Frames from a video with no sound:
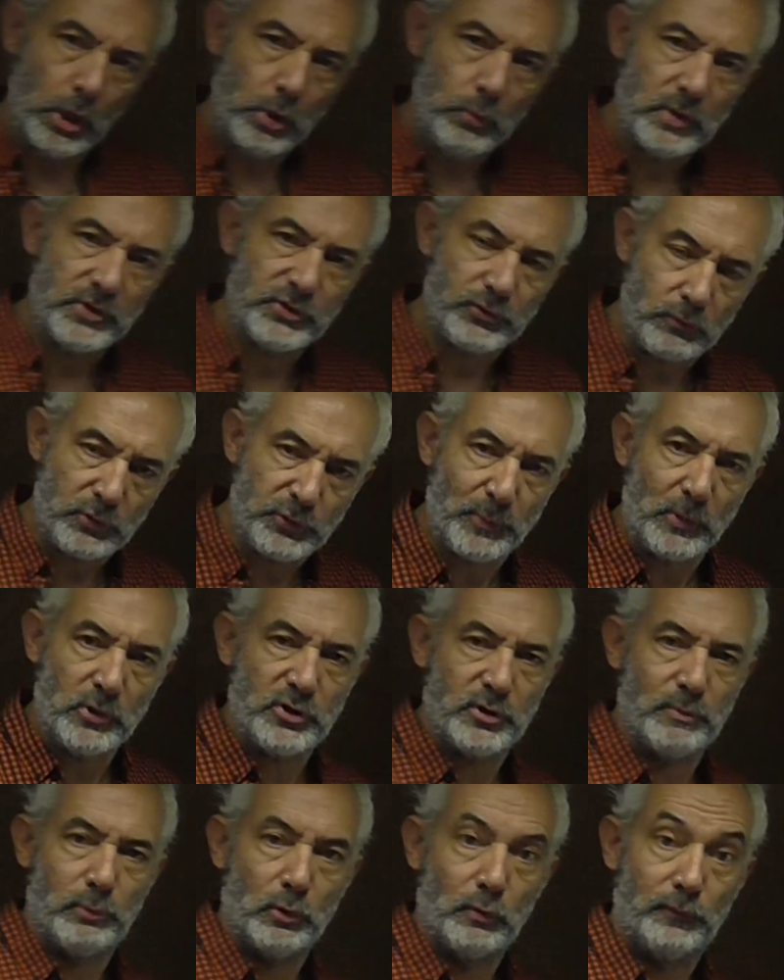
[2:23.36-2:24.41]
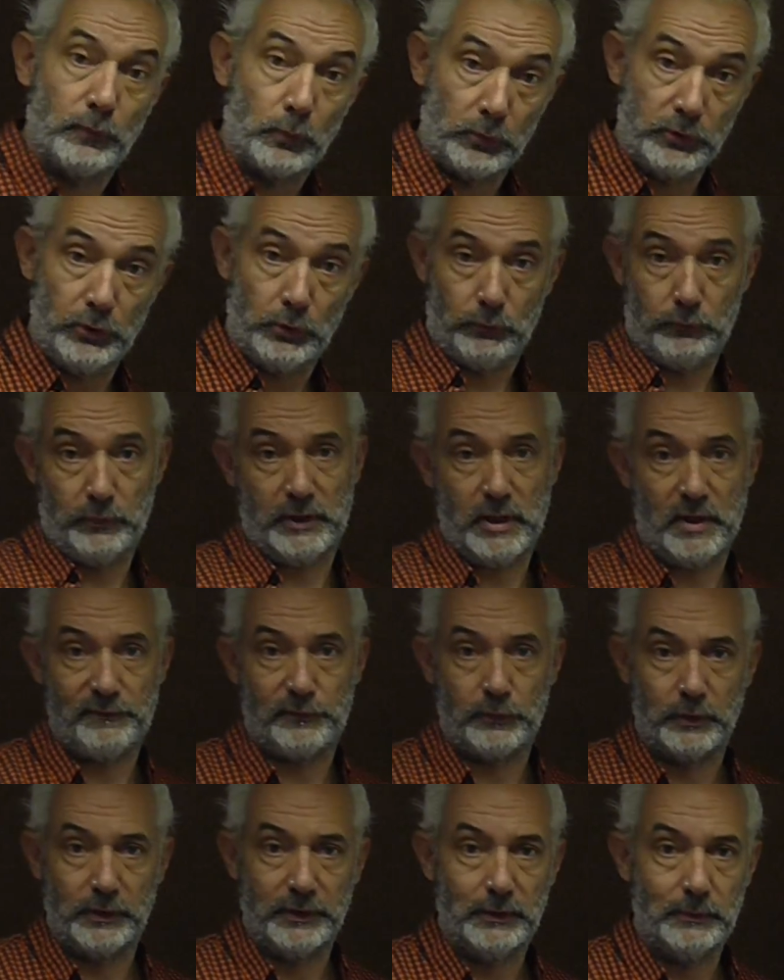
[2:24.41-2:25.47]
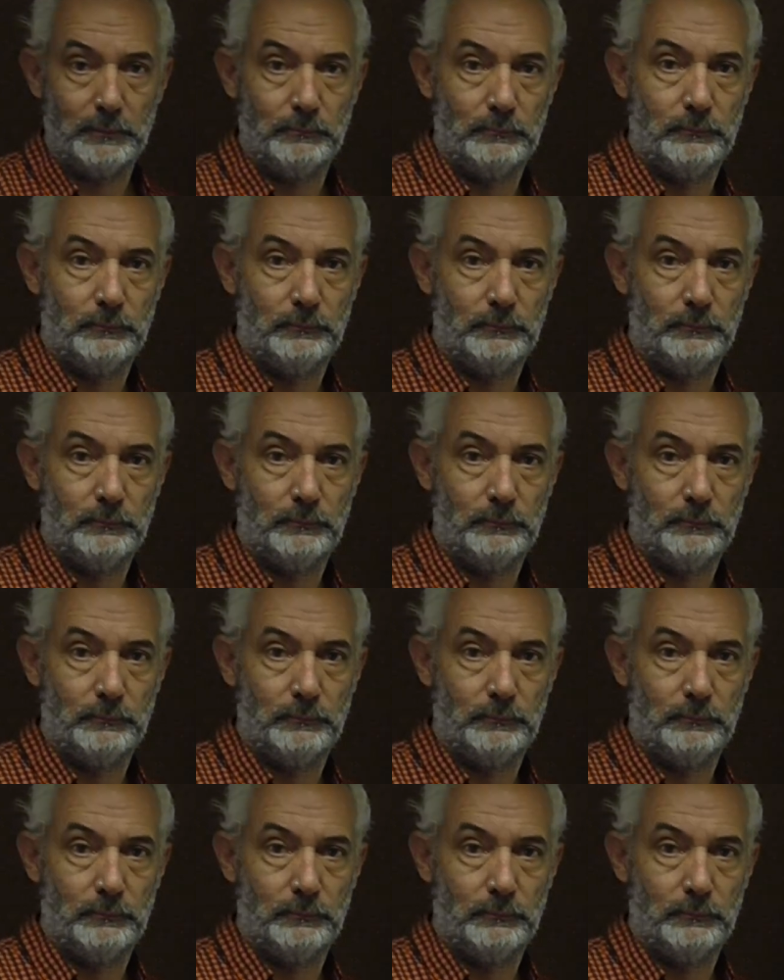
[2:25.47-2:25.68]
Who is responsible for your recovery?